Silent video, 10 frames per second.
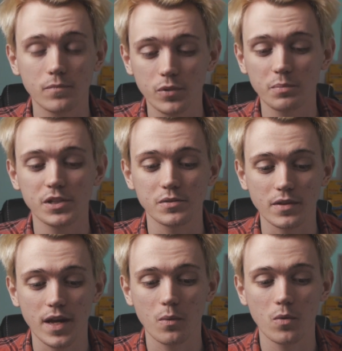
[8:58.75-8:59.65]
pretty pleased with
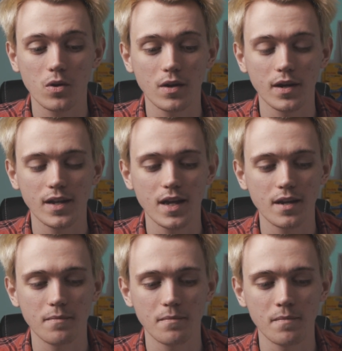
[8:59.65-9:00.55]
that one. And
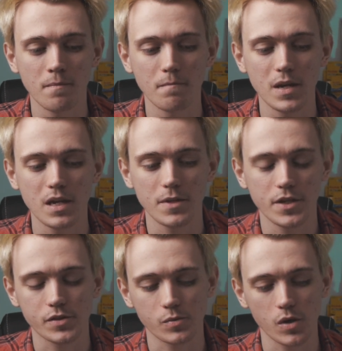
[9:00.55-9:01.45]
then maybe
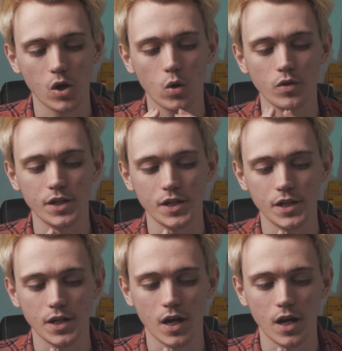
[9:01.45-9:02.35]
as well the